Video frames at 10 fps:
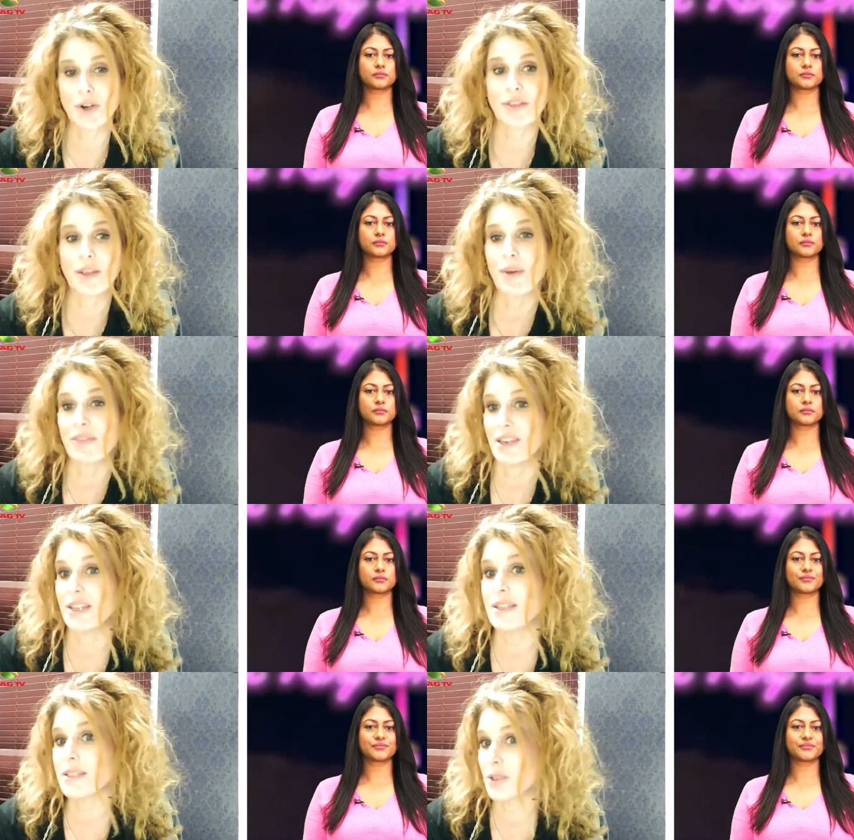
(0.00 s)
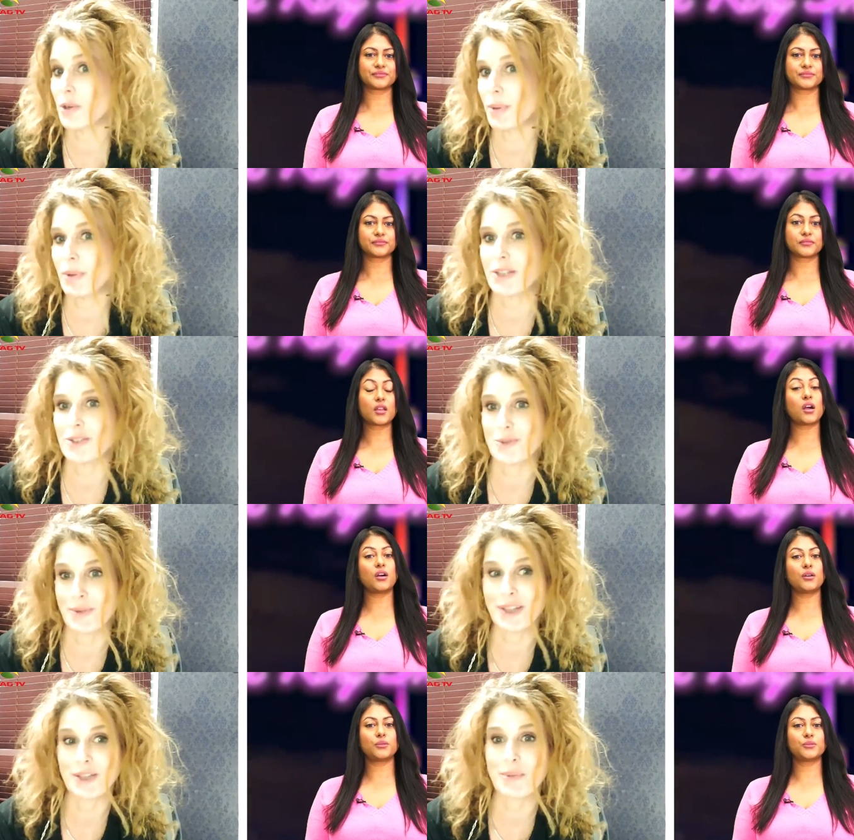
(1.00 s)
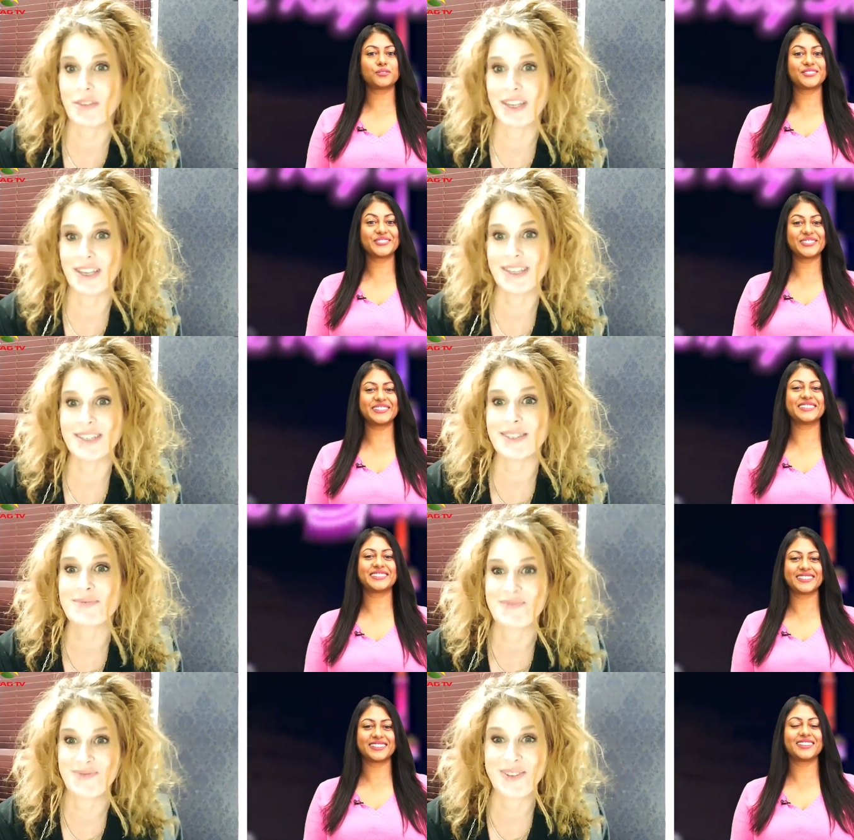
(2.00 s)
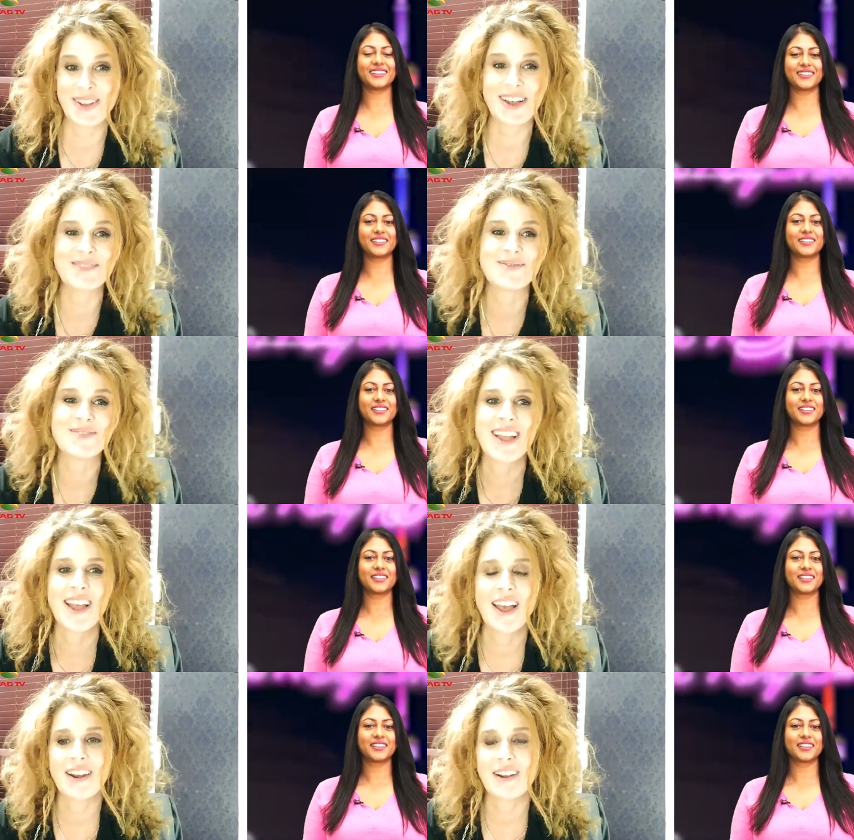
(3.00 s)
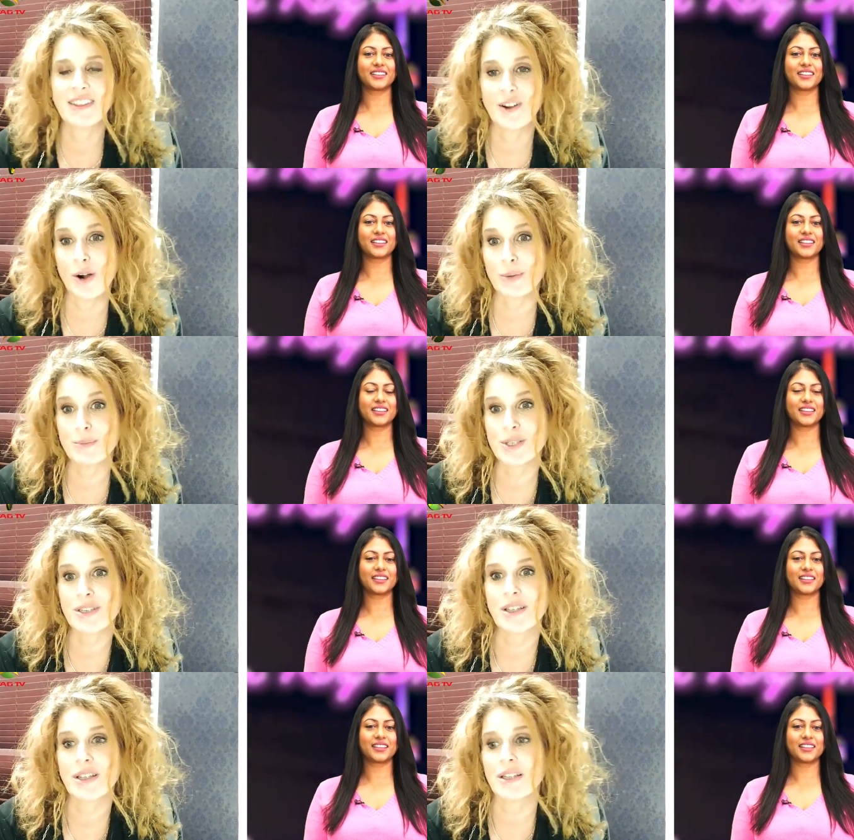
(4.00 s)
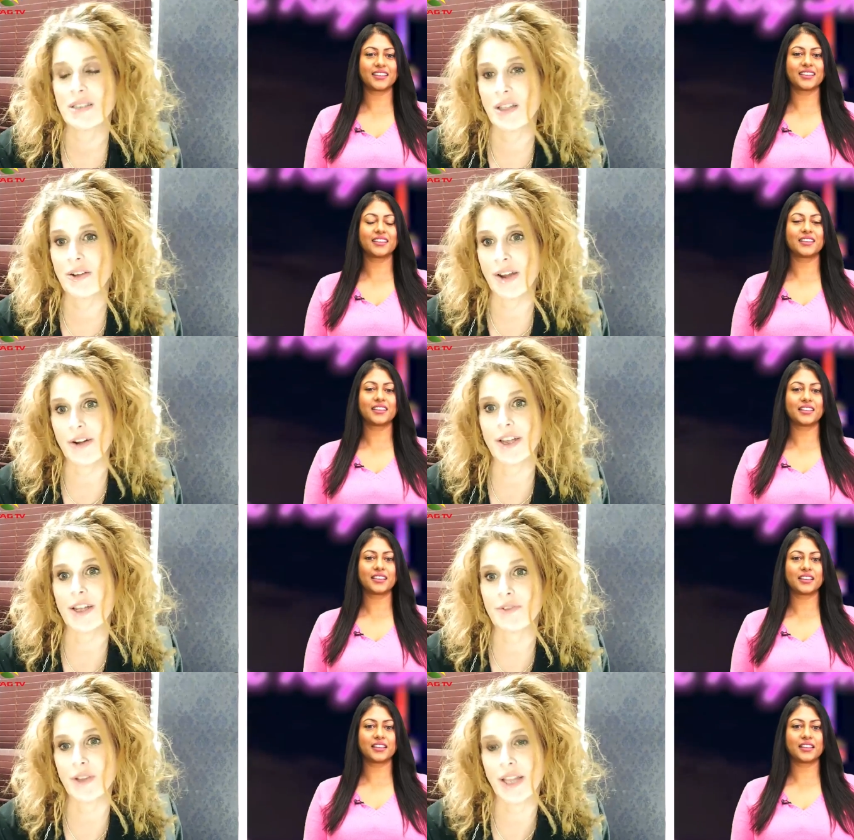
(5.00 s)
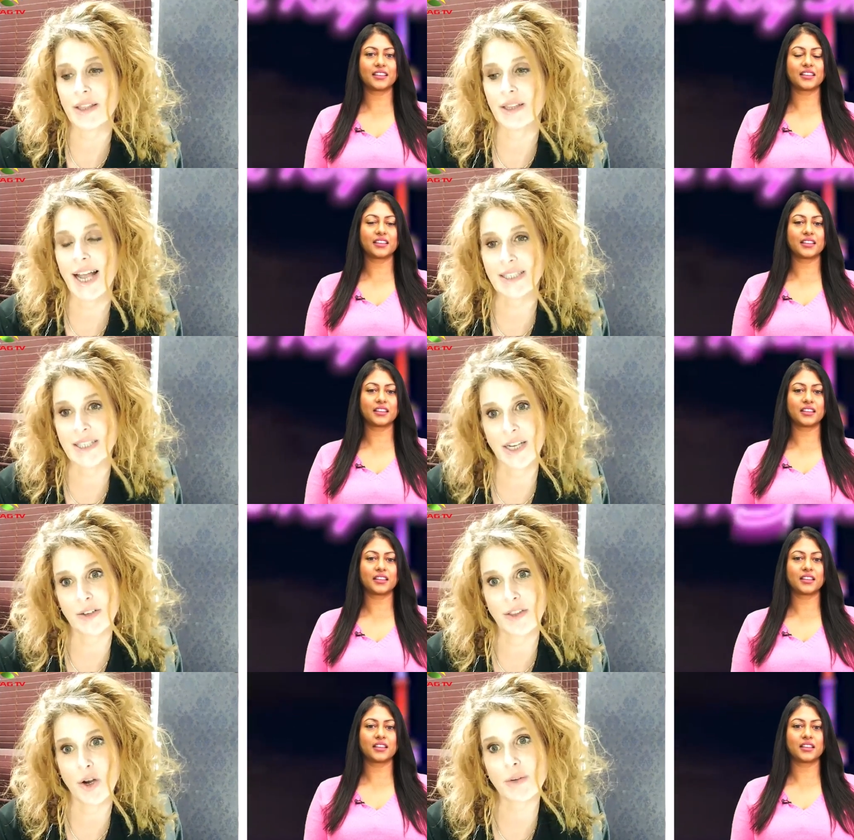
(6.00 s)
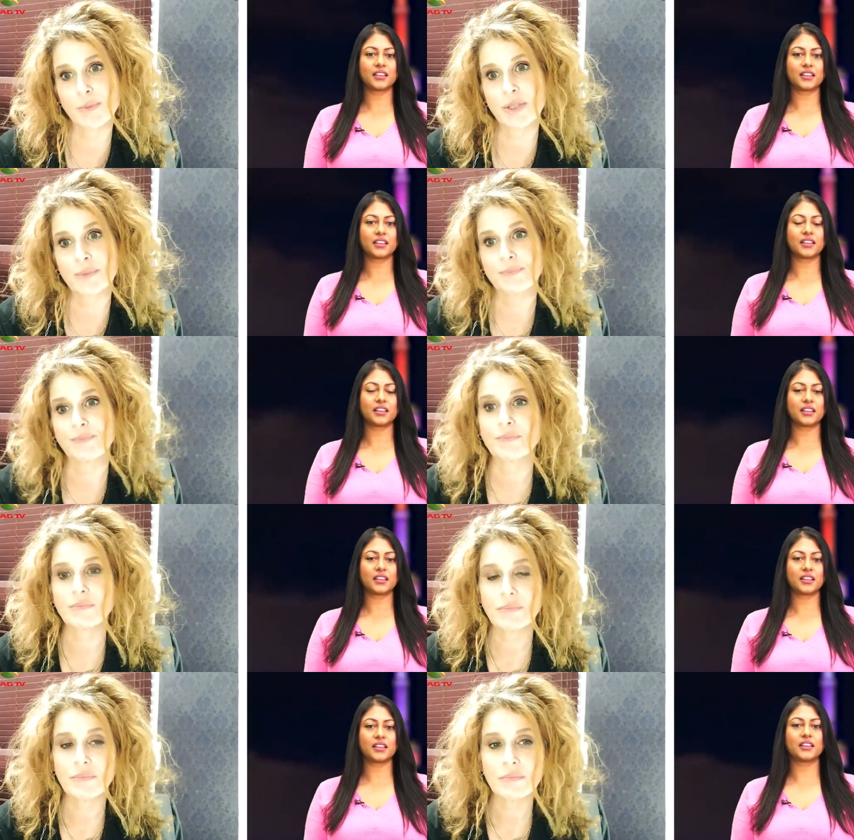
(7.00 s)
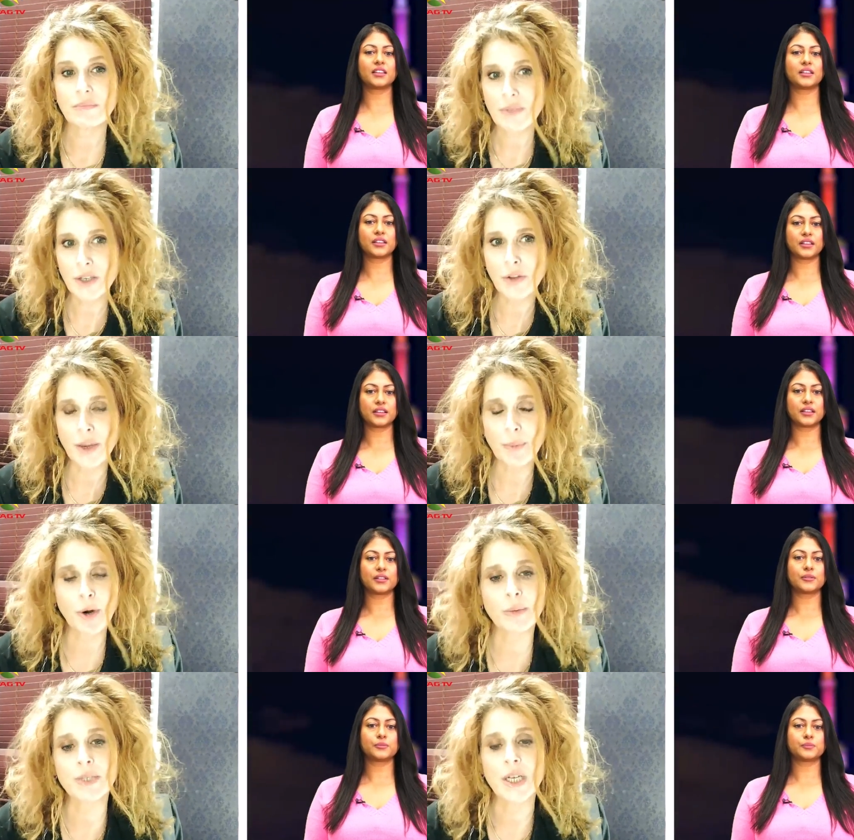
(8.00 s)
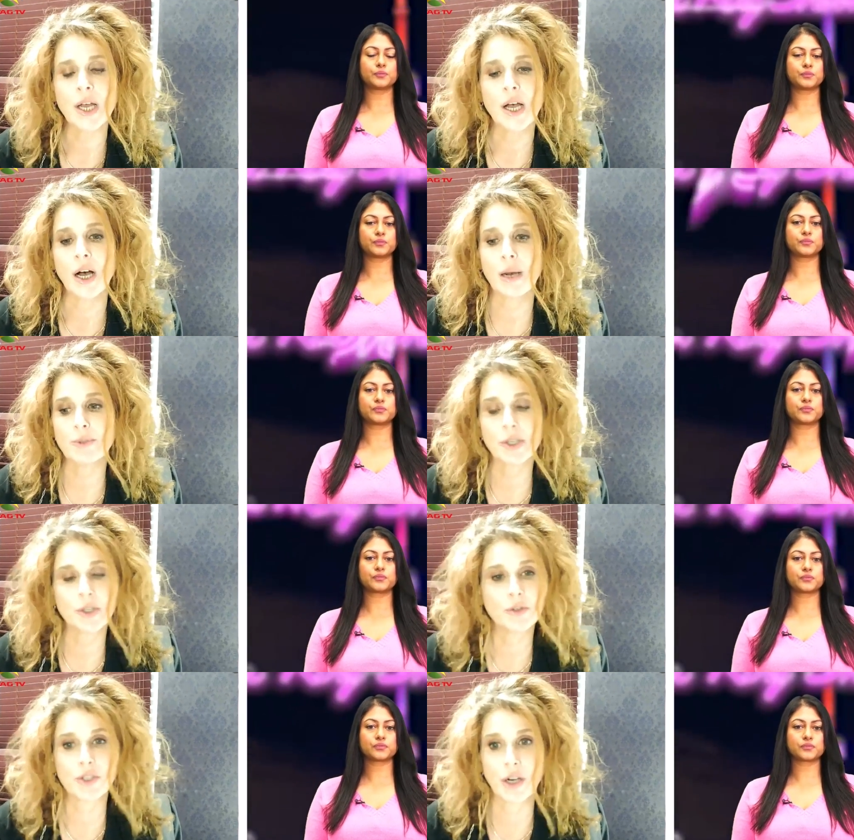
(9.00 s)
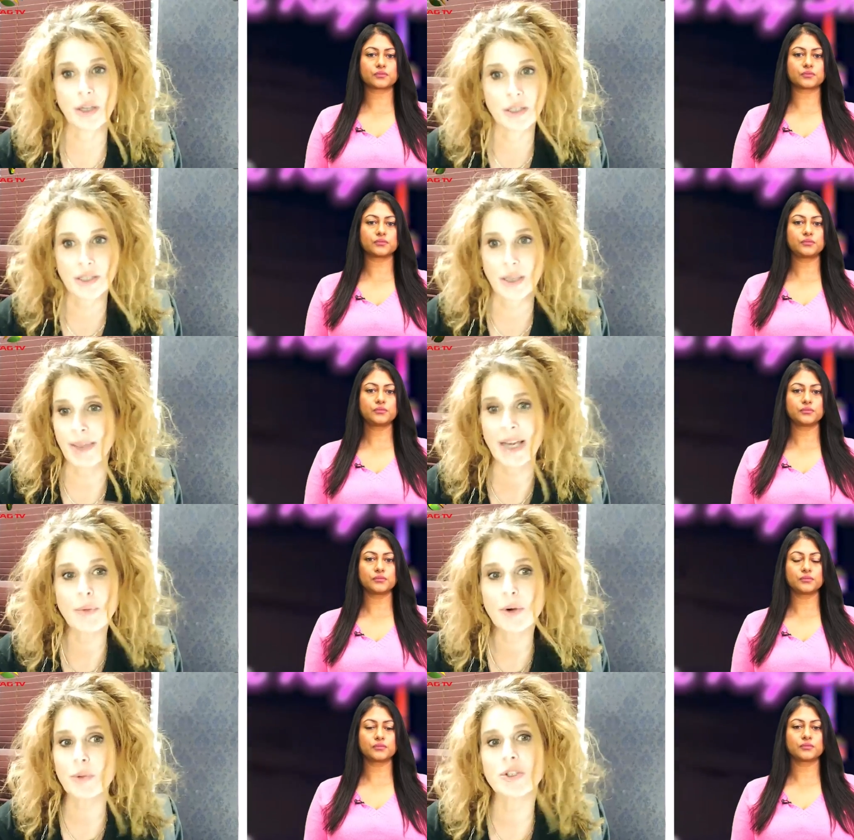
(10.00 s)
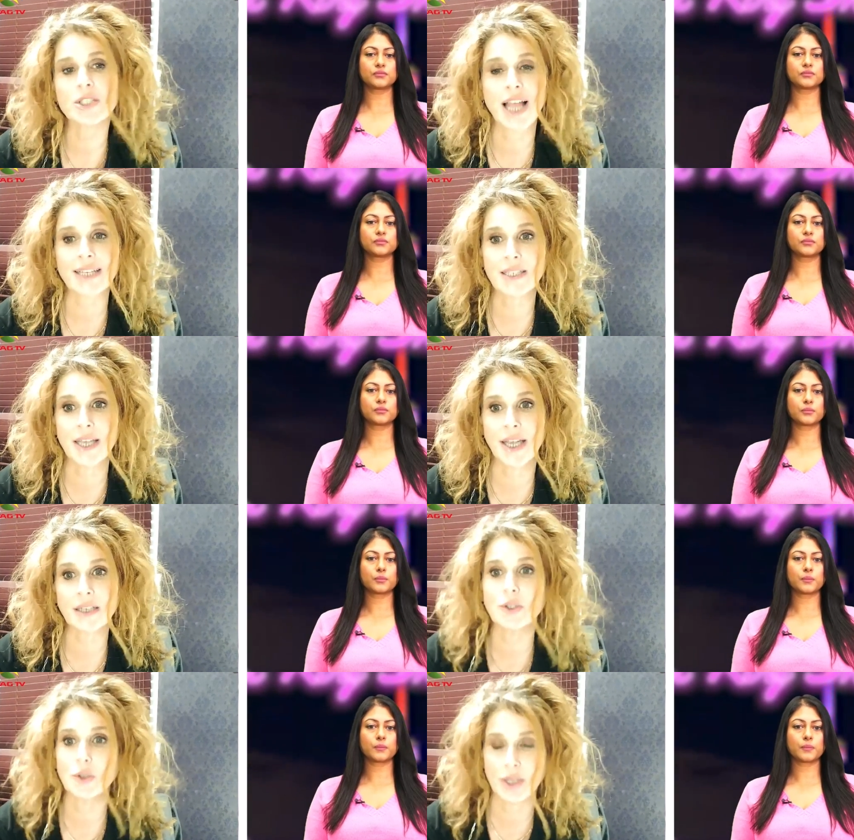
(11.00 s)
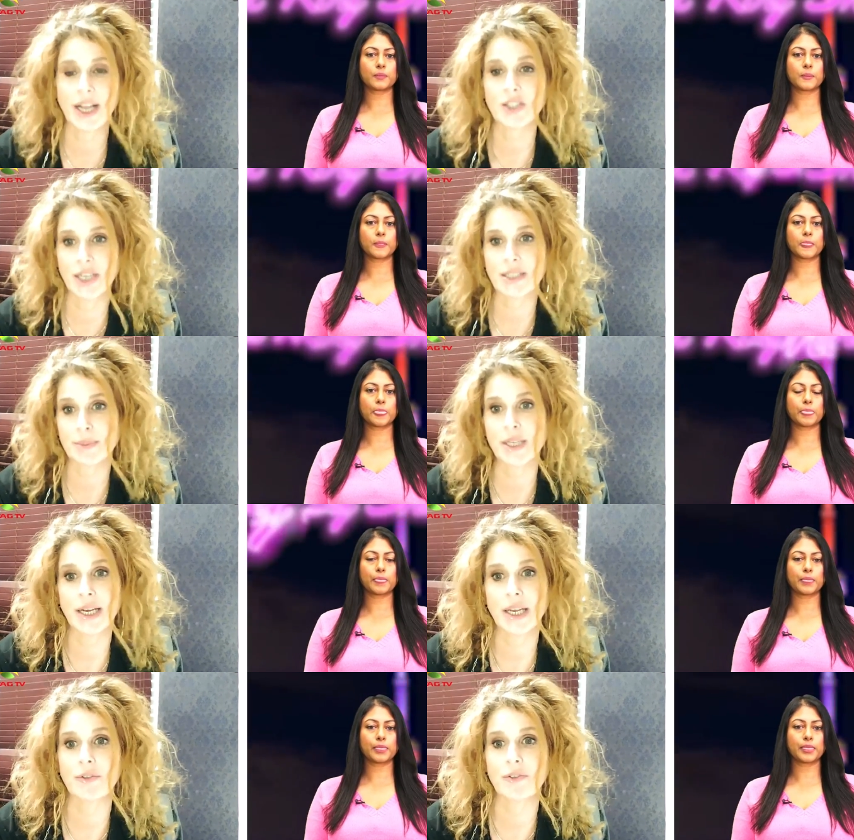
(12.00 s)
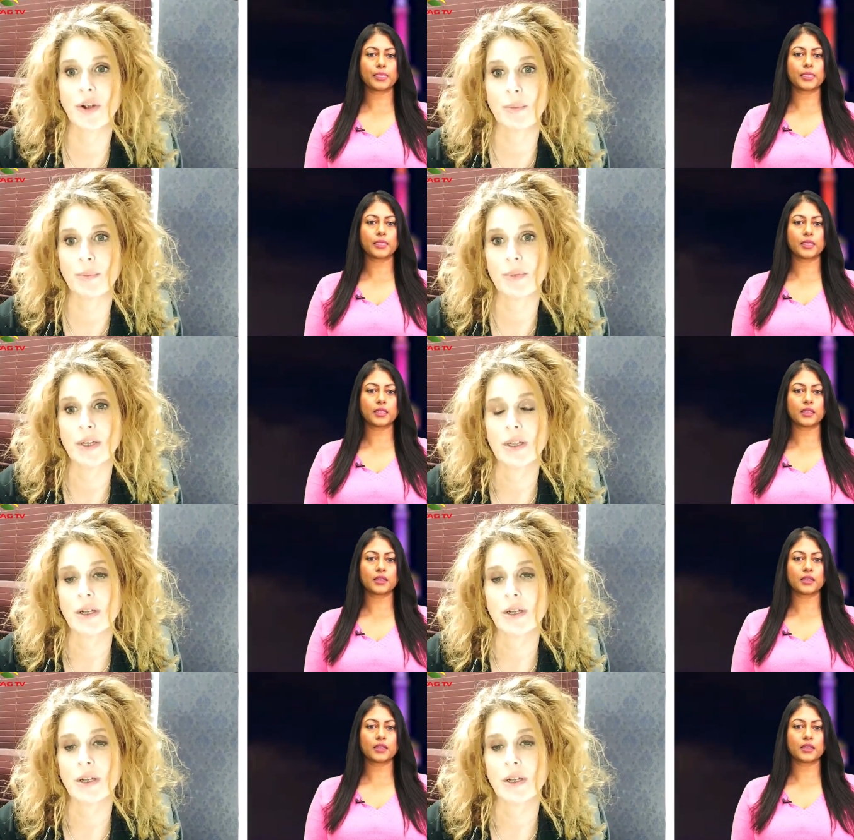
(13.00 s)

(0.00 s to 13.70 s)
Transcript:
Speaker 1: on above the knees. You know, people get oh, the oh, thing above really? the knees. Yeah. yeah. and on the arms is another area for like the laxity under the arms. You know, the upper arms. Um, you can use it on the stomach. Anywhere where there's lax skin, you can actually get some tightening from